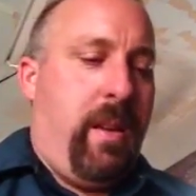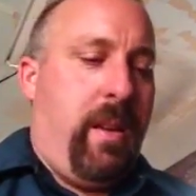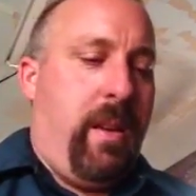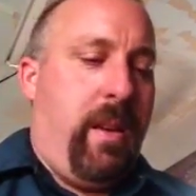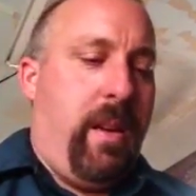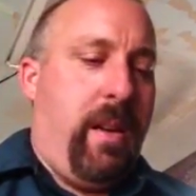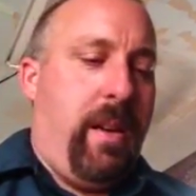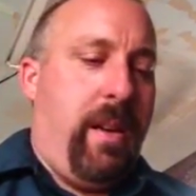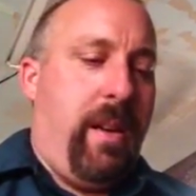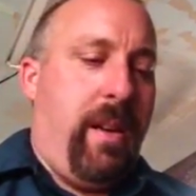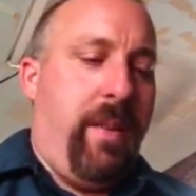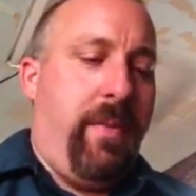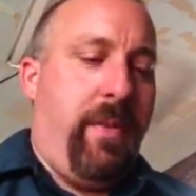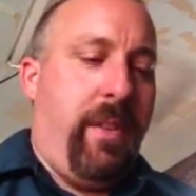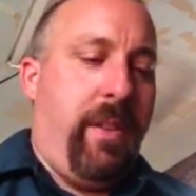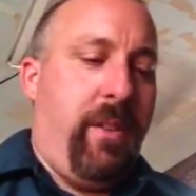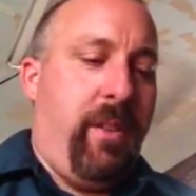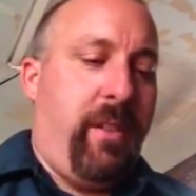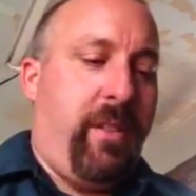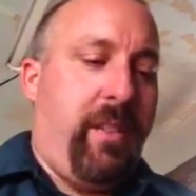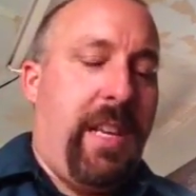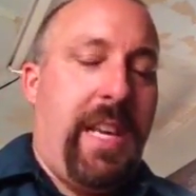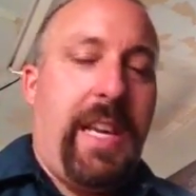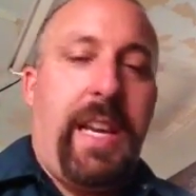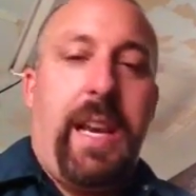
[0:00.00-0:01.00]
if it
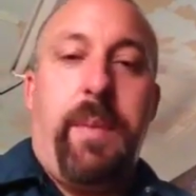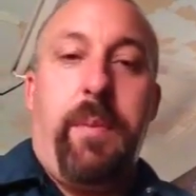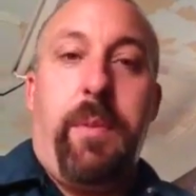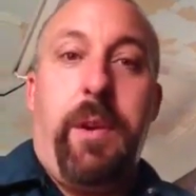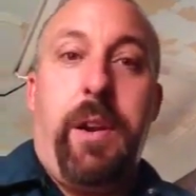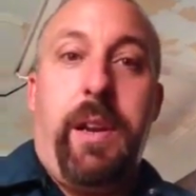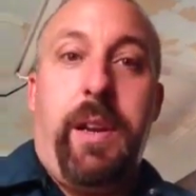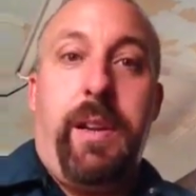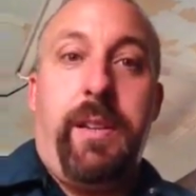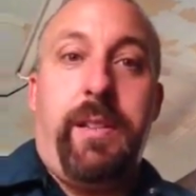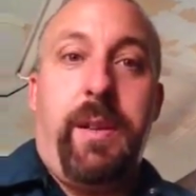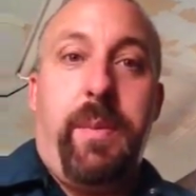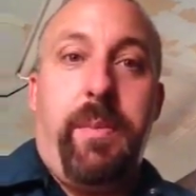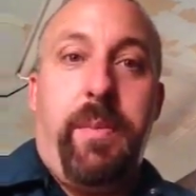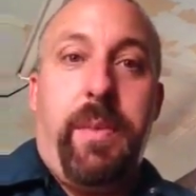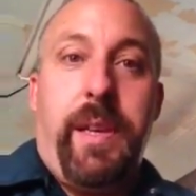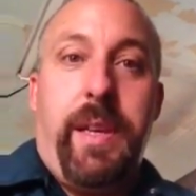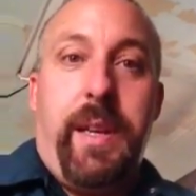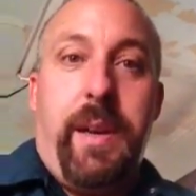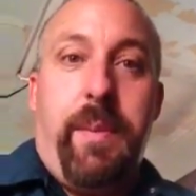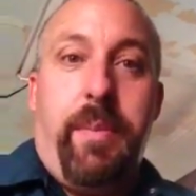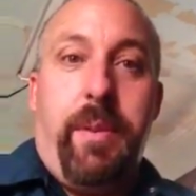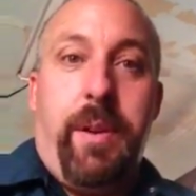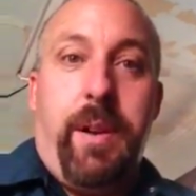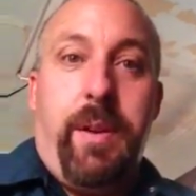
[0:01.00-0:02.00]
looks like I'm reading
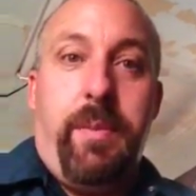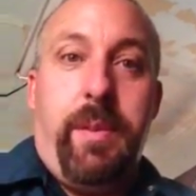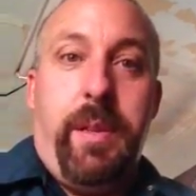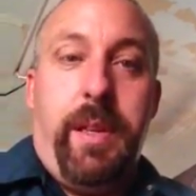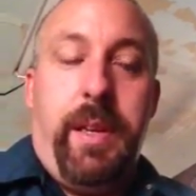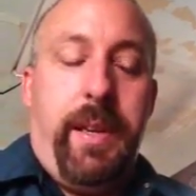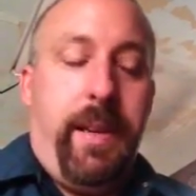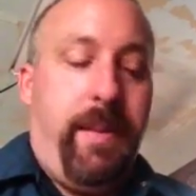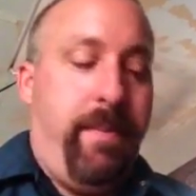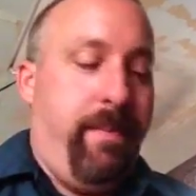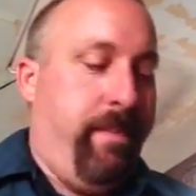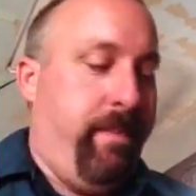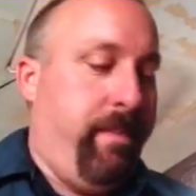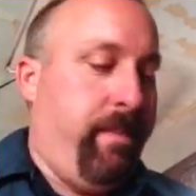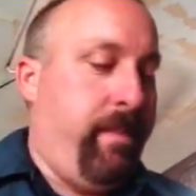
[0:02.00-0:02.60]
something, I probably am.